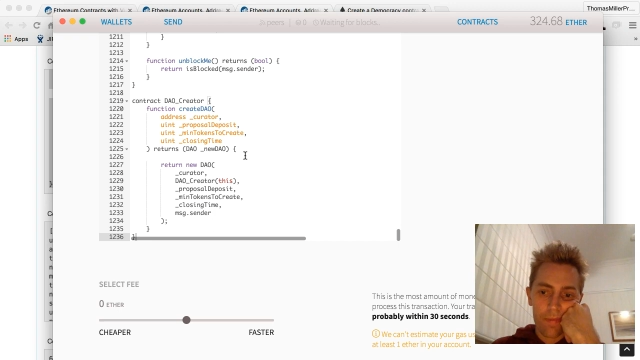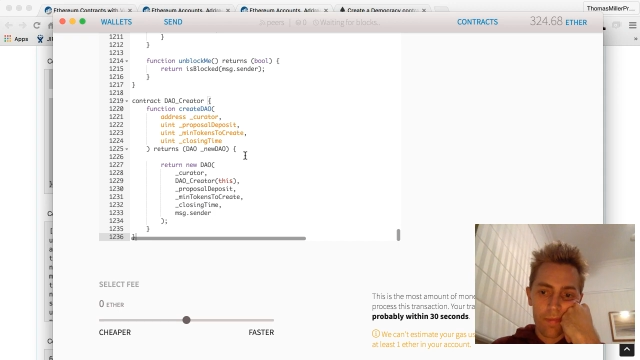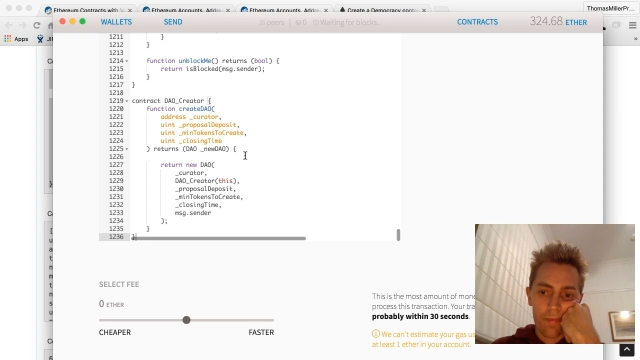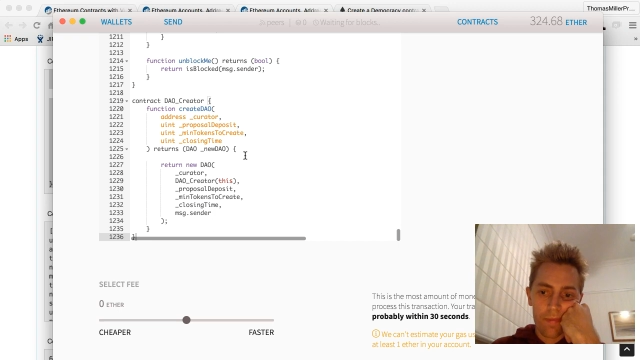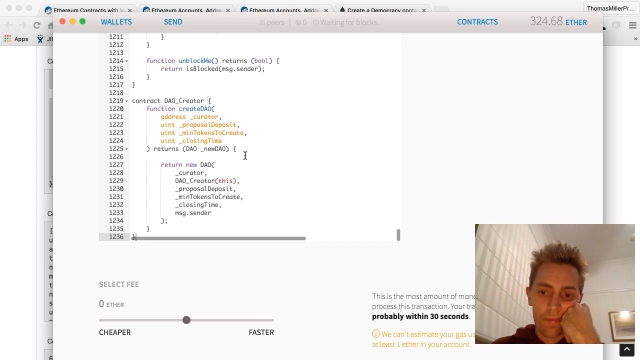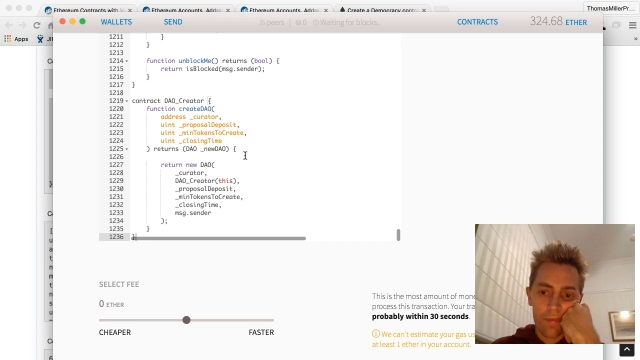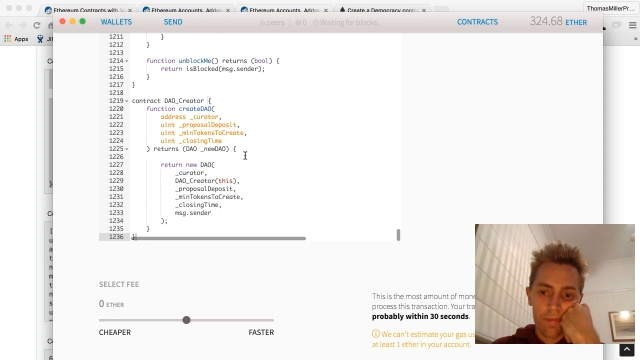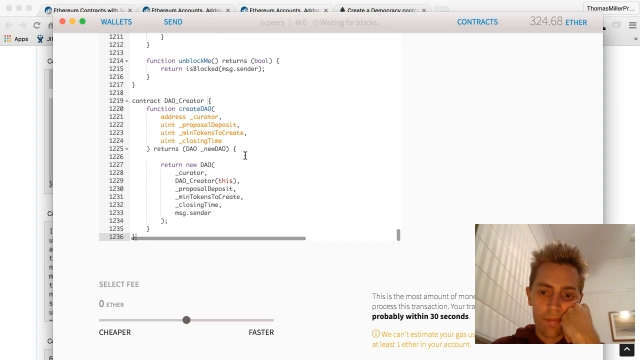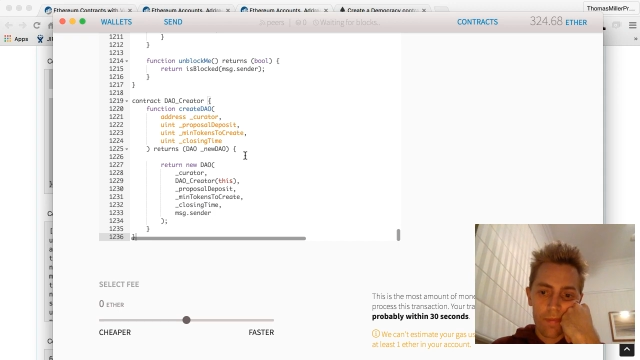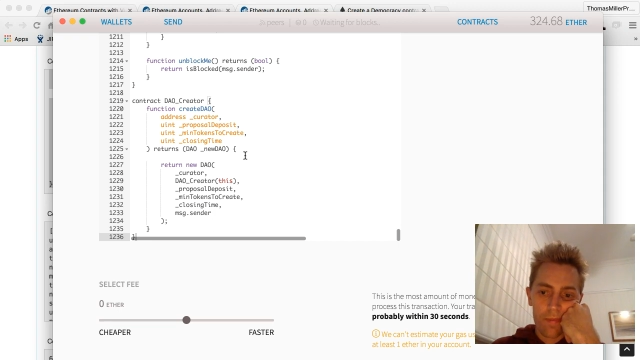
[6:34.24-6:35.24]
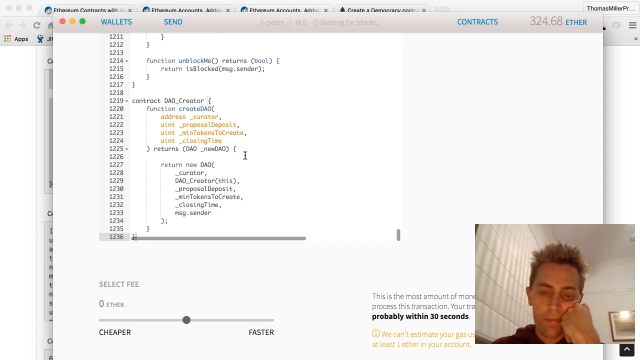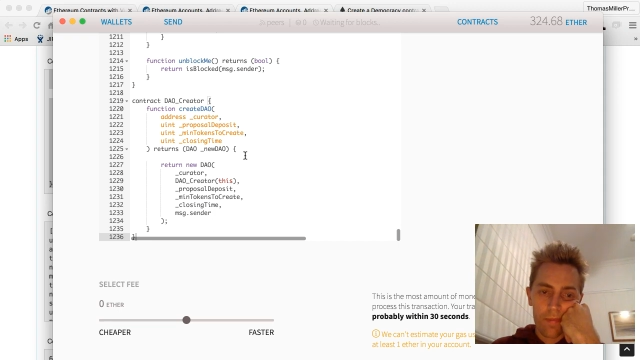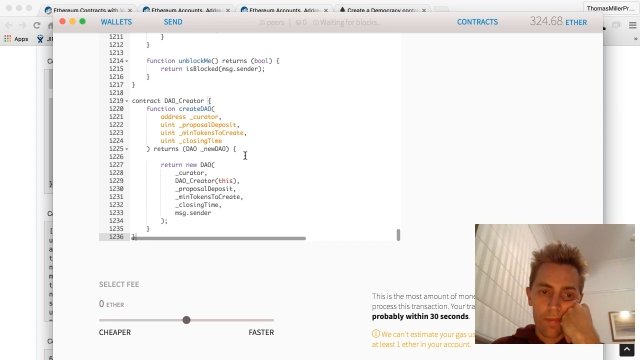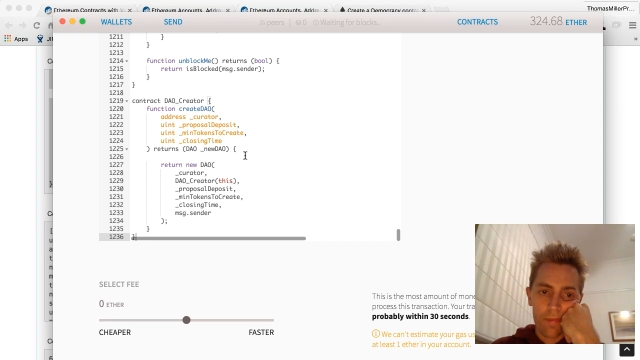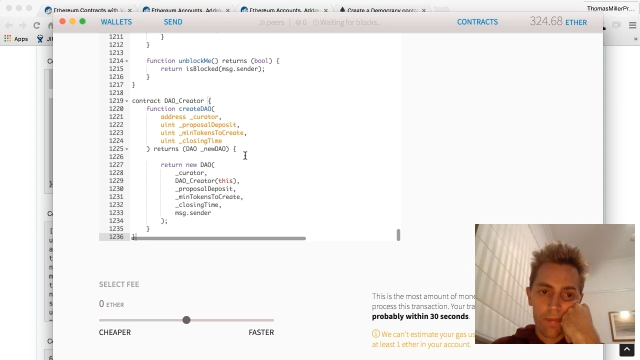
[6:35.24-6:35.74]

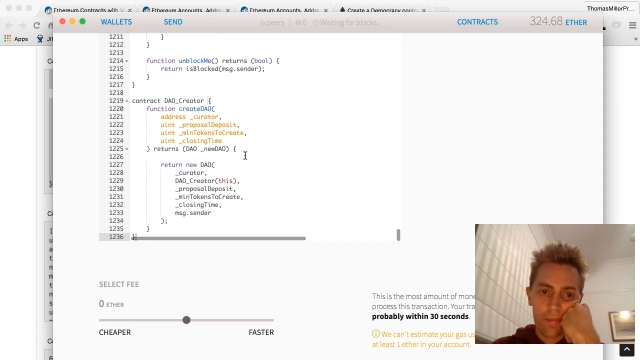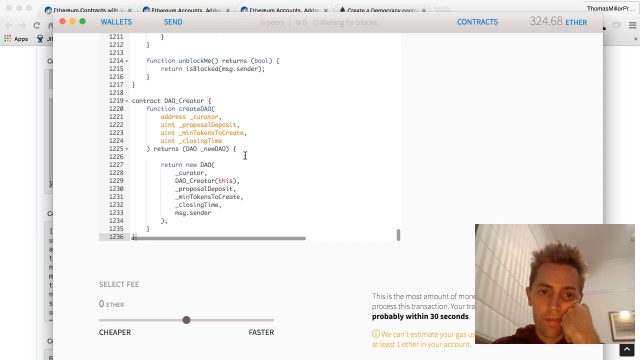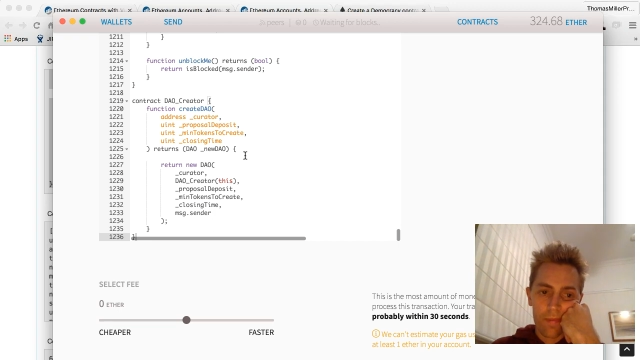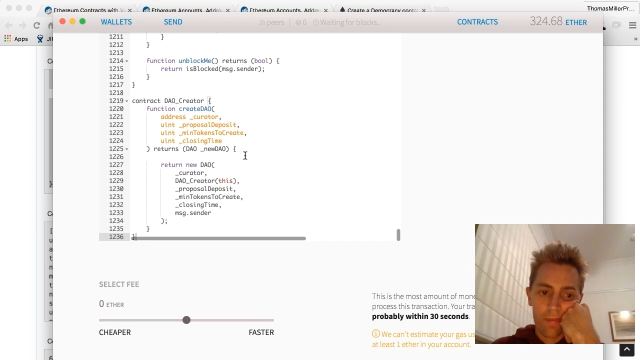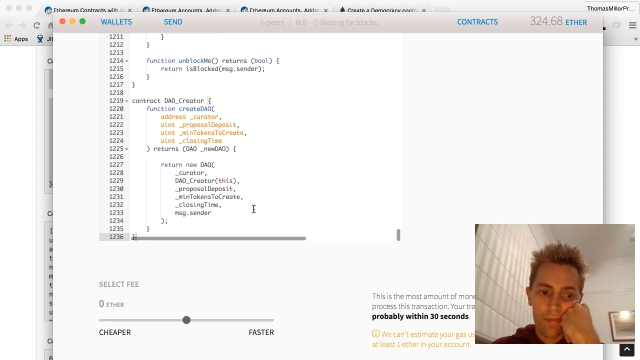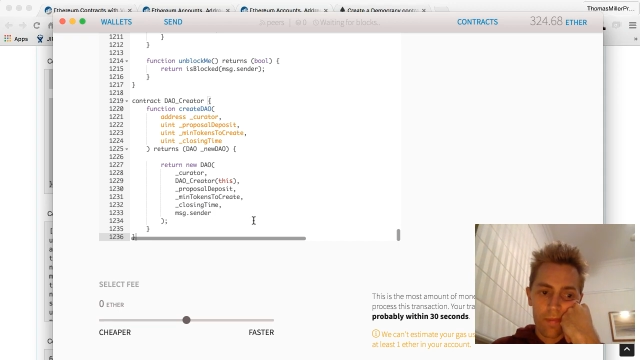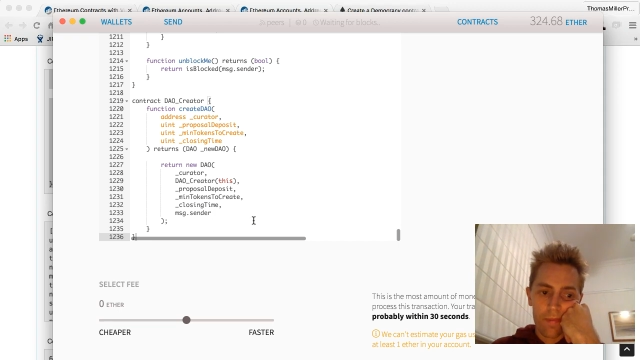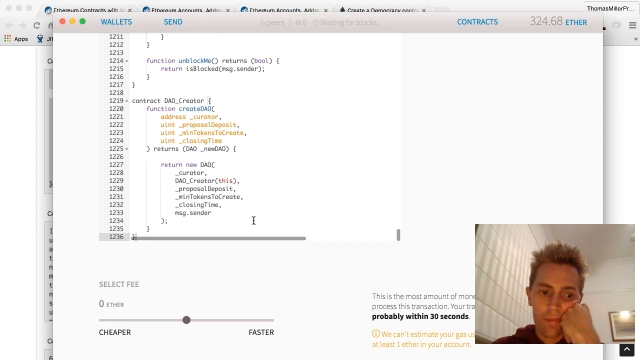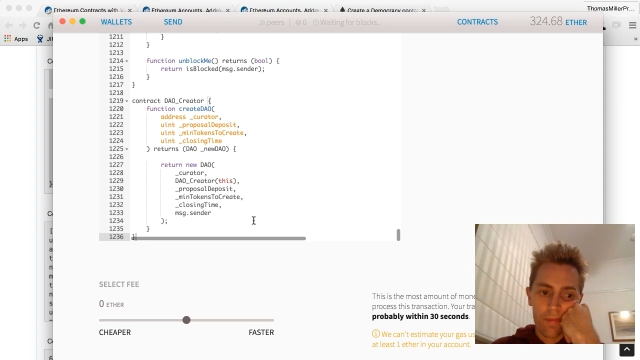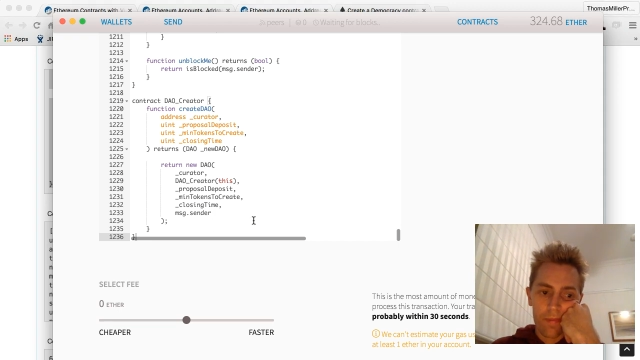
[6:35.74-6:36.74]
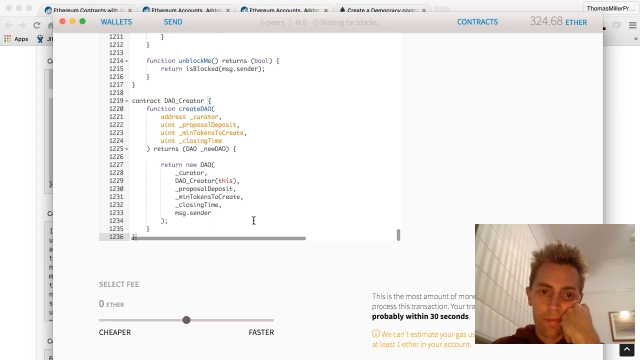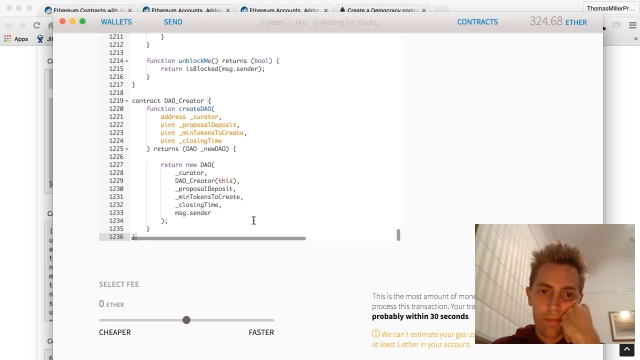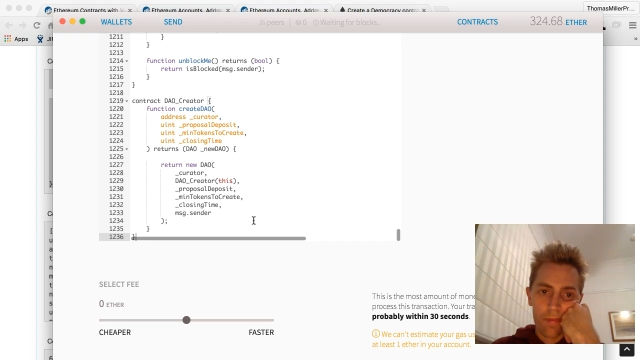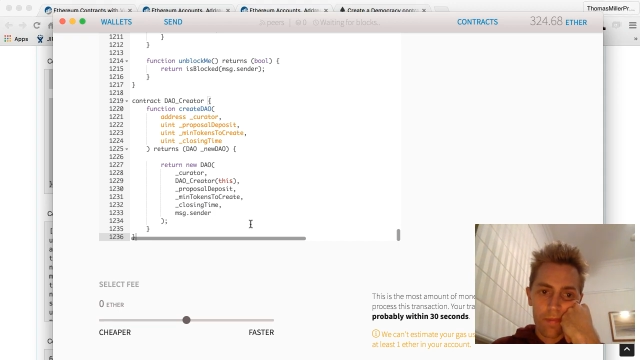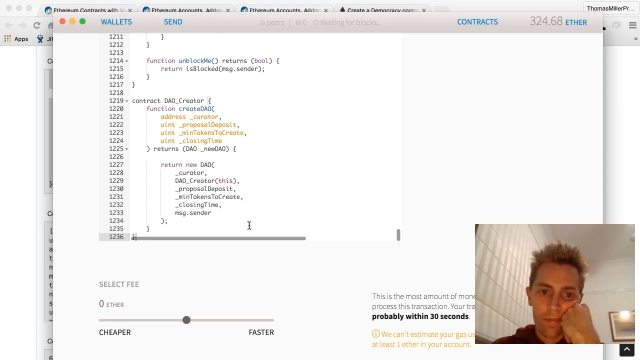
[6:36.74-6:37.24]

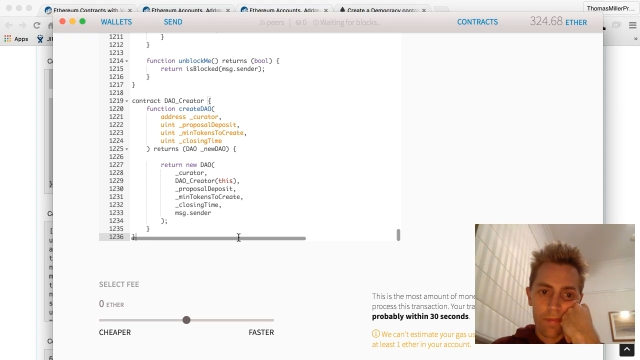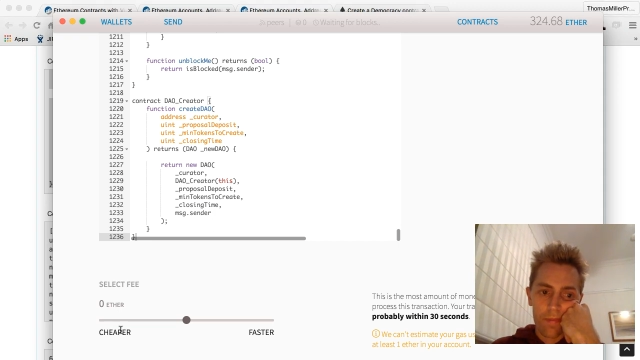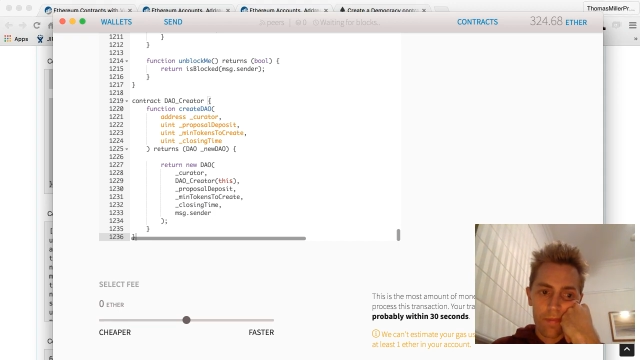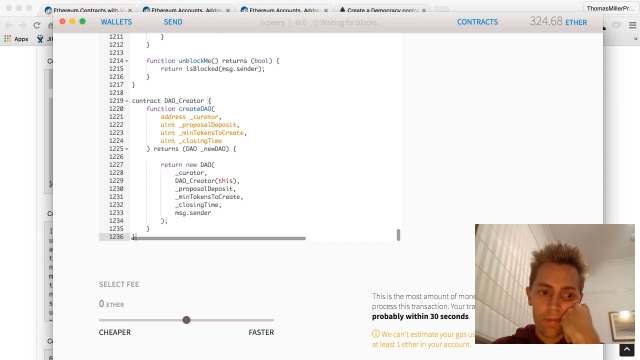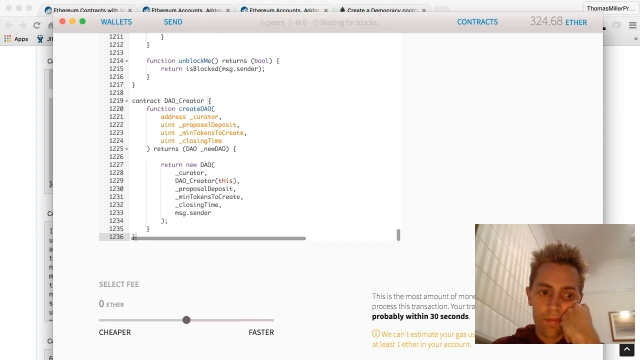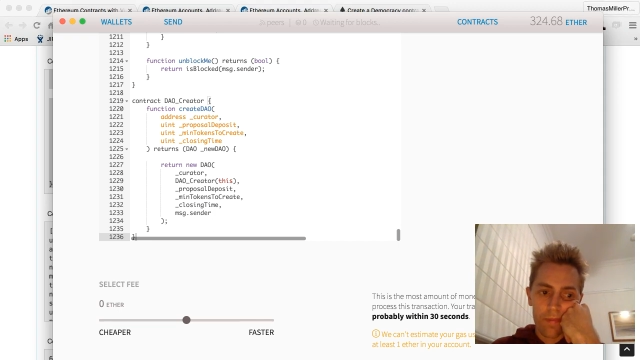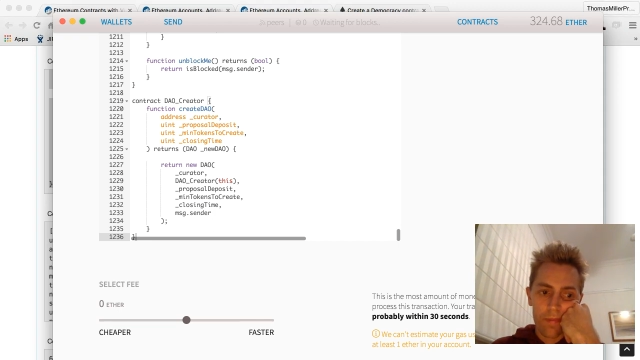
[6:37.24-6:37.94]
No one is speaking in this clip.